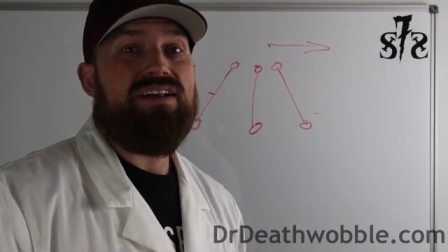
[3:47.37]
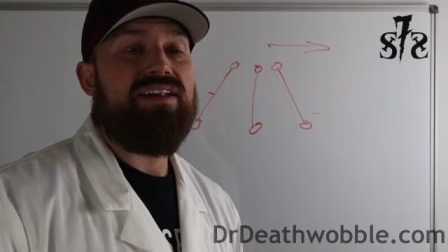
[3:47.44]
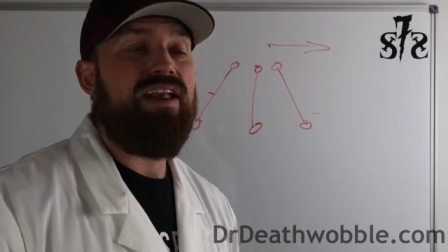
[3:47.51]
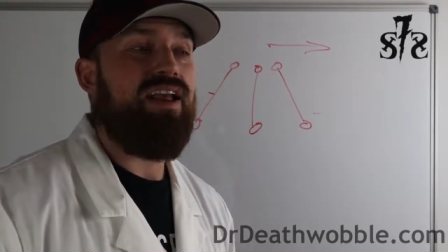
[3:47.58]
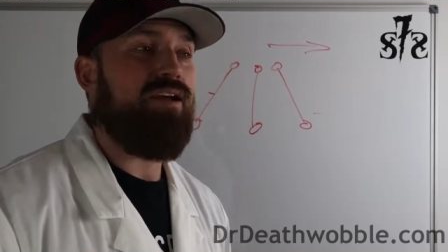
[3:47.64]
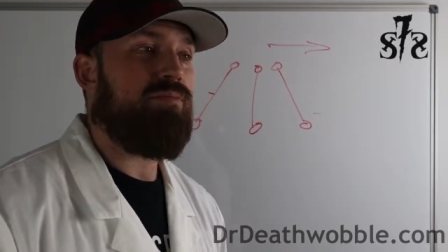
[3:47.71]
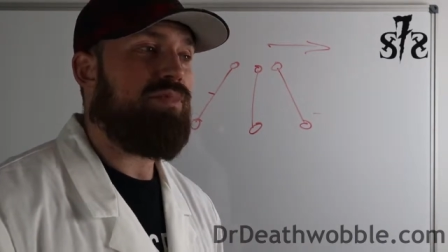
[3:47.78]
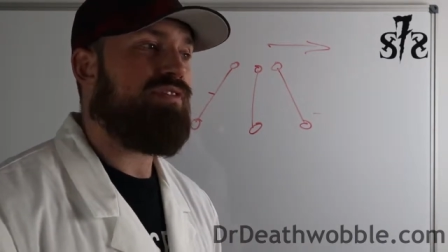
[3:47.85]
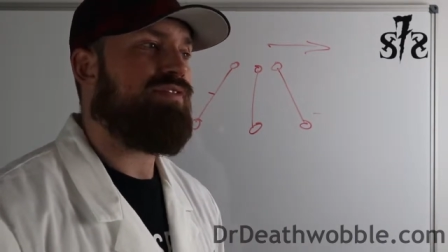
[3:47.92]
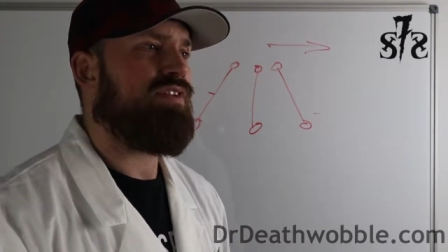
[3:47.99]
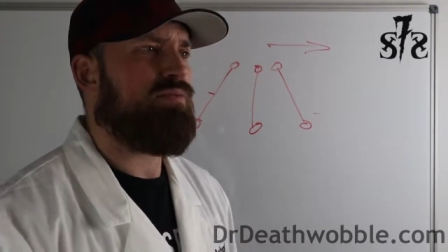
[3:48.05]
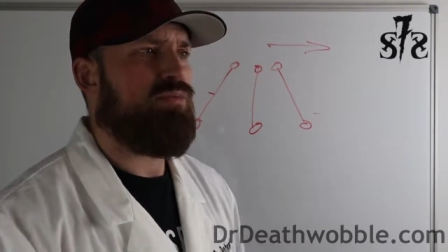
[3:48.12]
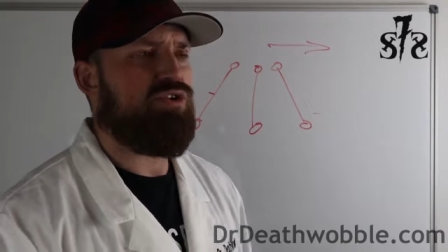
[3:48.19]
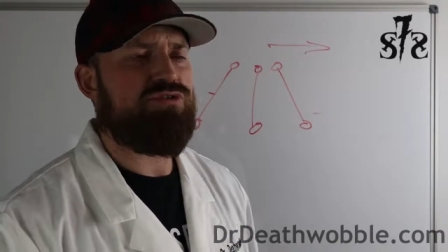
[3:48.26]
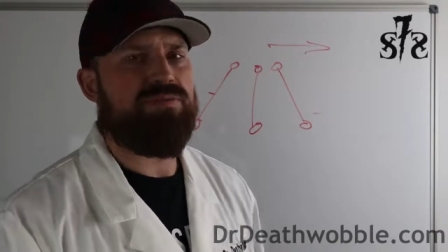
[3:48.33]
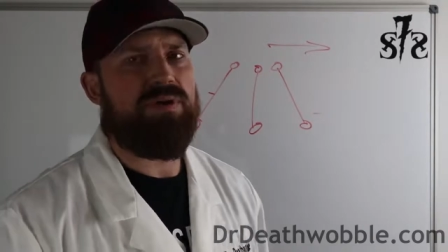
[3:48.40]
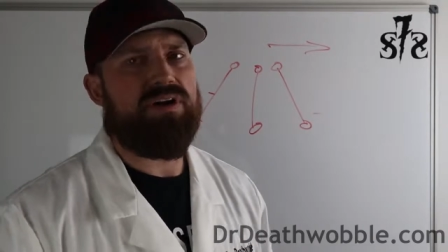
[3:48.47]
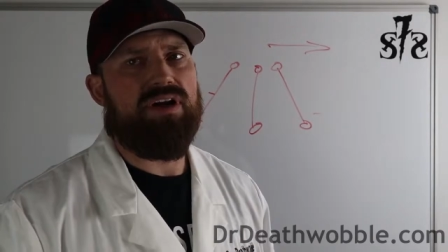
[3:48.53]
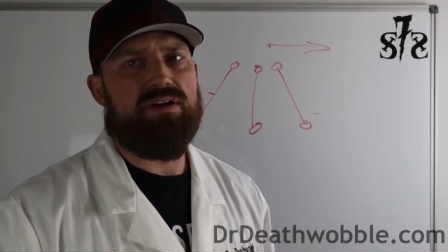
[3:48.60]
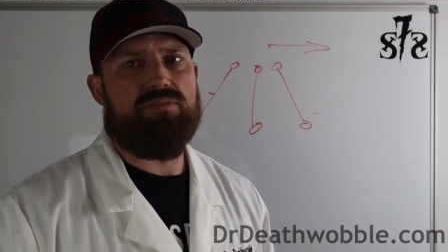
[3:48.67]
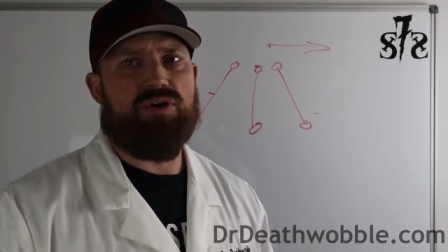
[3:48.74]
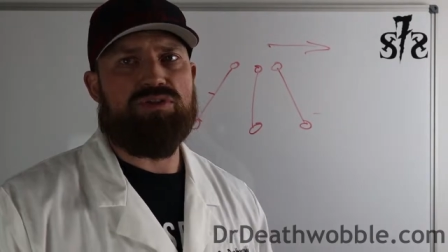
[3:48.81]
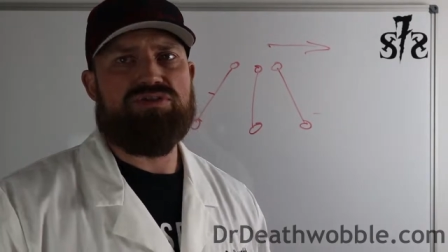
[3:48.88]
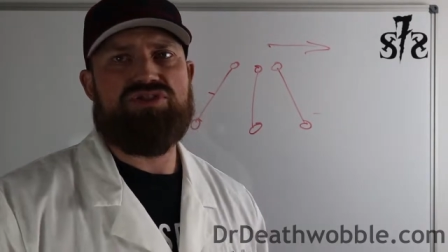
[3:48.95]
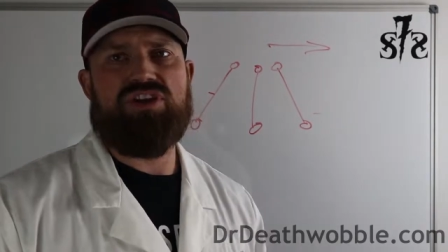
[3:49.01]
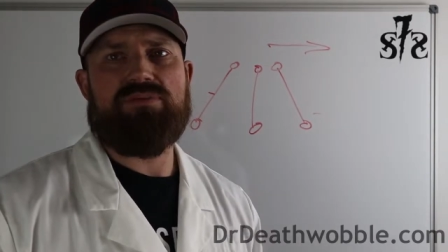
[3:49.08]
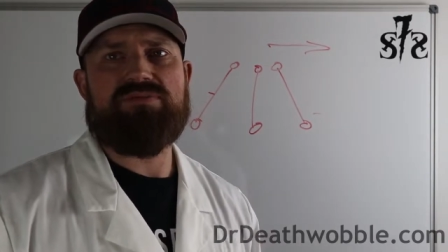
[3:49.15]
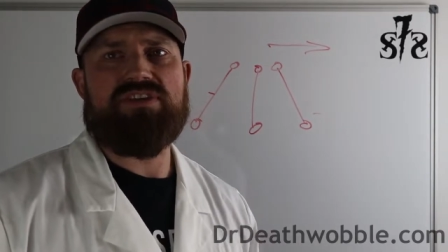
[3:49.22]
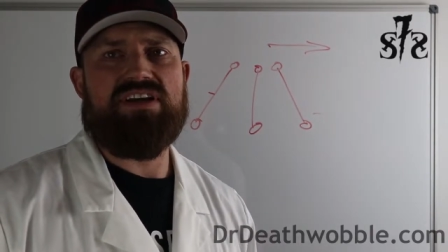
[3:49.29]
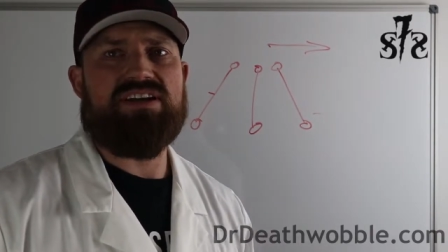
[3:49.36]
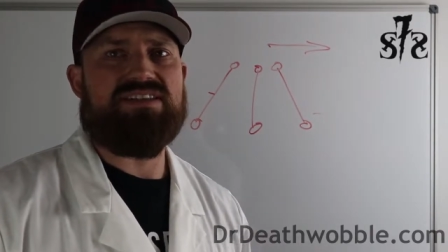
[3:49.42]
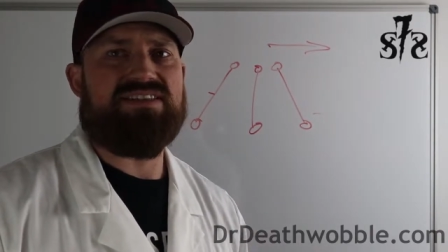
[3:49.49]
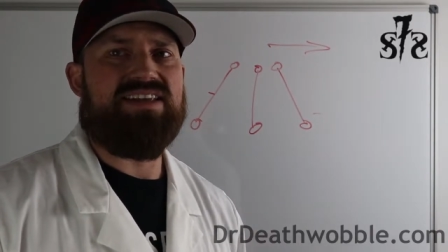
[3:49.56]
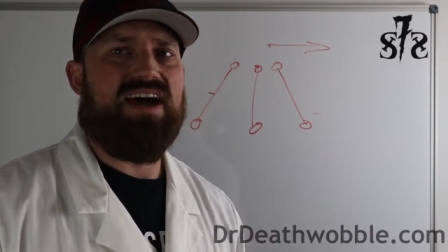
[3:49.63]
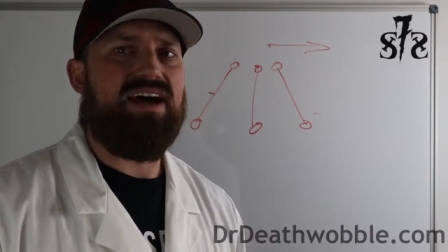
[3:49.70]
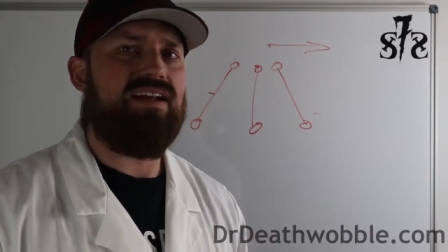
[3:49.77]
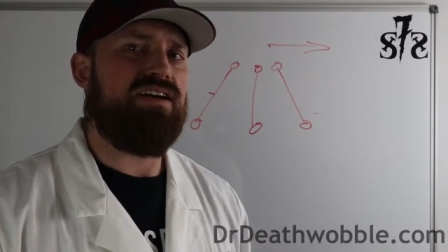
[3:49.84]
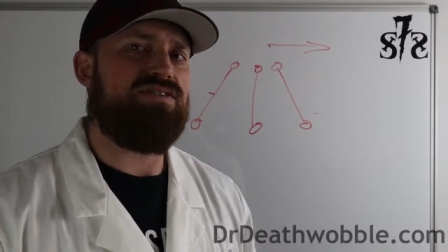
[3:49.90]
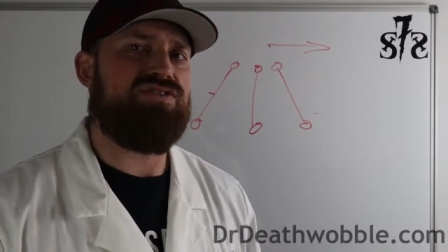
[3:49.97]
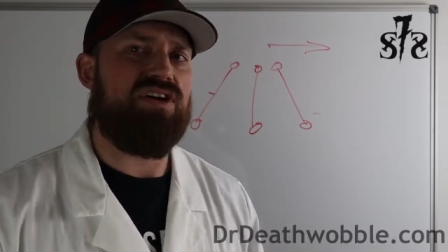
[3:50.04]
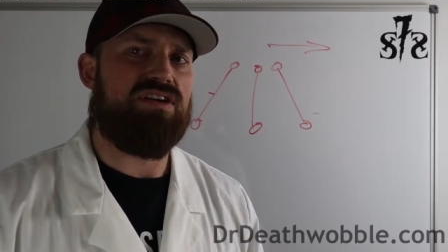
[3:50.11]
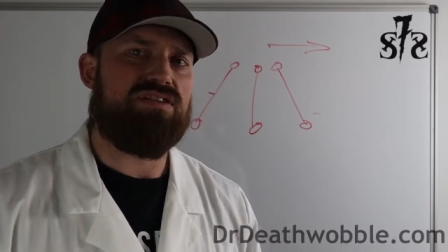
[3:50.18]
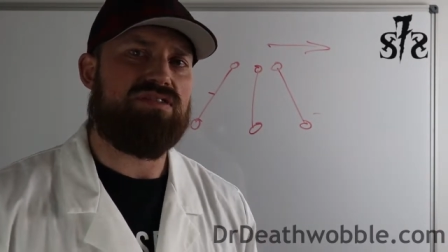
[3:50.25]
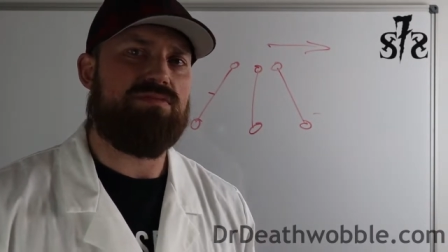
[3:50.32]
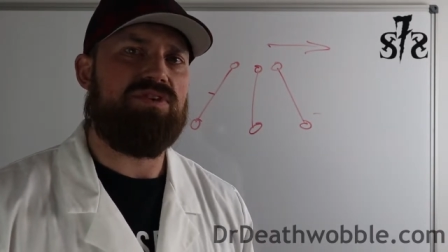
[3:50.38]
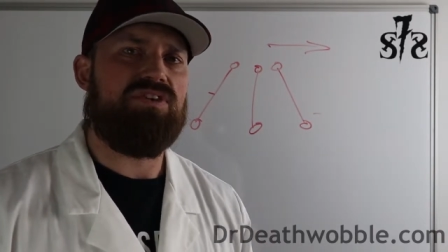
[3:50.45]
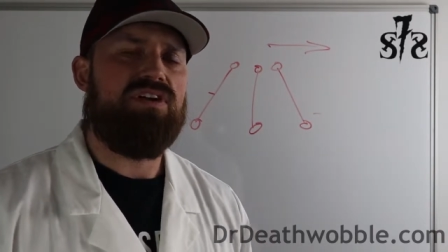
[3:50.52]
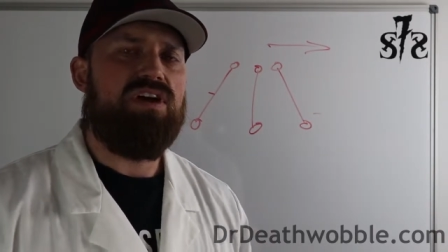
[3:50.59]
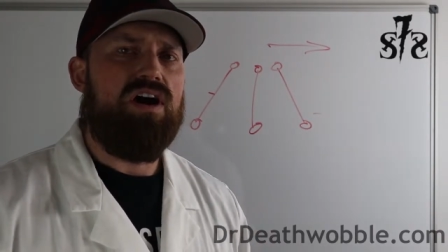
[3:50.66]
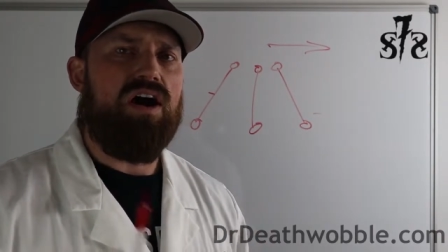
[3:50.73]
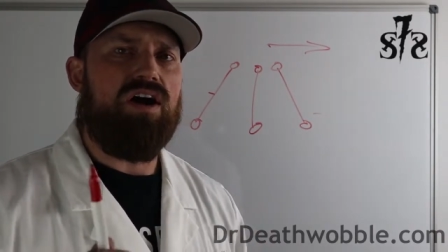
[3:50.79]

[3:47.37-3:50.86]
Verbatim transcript: Camber for the most part on most Jeeps is not adjustable